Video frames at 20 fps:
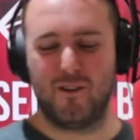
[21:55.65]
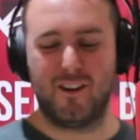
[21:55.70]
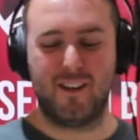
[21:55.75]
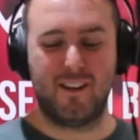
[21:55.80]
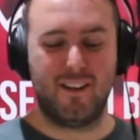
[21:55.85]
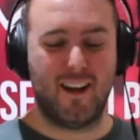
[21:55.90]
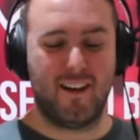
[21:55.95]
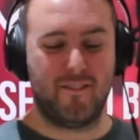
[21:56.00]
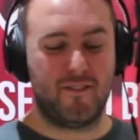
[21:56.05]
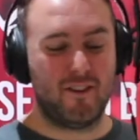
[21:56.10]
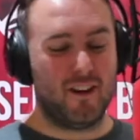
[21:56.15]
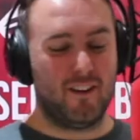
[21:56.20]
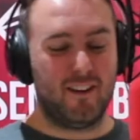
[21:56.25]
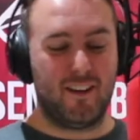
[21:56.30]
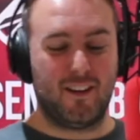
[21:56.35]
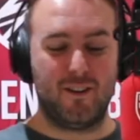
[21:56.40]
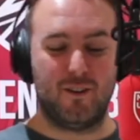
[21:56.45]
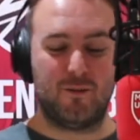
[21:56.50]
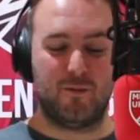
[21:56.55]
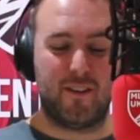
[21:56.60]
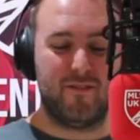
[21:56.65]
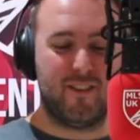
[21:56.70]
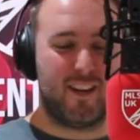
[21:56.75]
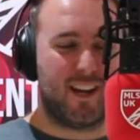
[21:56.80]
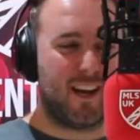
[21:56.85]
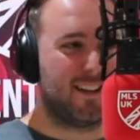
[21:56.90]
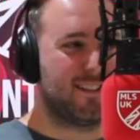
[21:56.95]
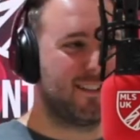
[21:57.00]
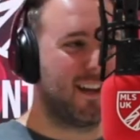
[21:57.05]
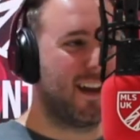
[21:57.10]
you never know, they could win the
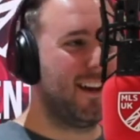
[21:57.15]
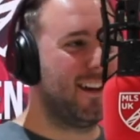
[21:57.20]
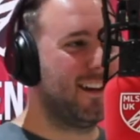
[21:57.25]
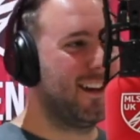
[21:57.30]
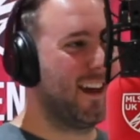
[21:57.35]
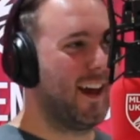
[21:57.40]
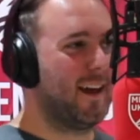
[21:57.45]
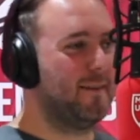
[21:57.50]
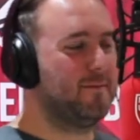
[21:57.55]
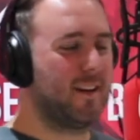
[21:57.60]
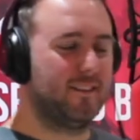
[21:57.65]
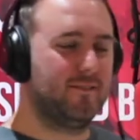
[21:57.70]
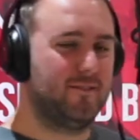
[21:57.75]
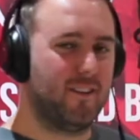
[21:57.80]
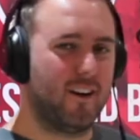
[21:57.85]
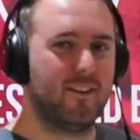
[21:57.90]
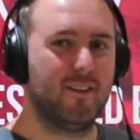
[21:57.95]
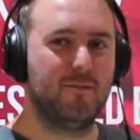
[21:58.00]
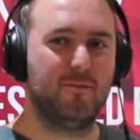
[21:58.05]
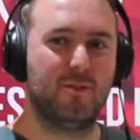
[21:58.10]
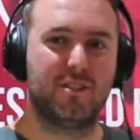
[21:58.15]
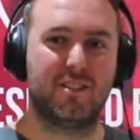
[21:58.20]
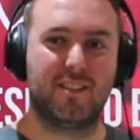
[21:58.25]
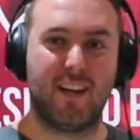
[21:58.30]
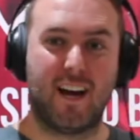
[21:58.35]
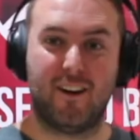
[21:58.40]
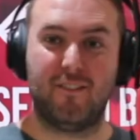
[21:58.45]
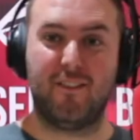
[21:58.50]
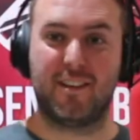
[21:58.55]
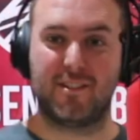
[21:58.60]
next 8 games. I'd very much
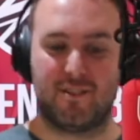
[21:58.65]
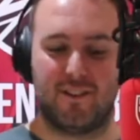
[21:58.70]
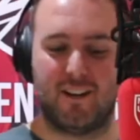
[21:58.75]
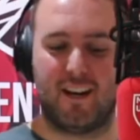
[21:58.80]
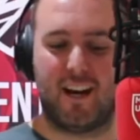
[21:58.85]
doubt that's going to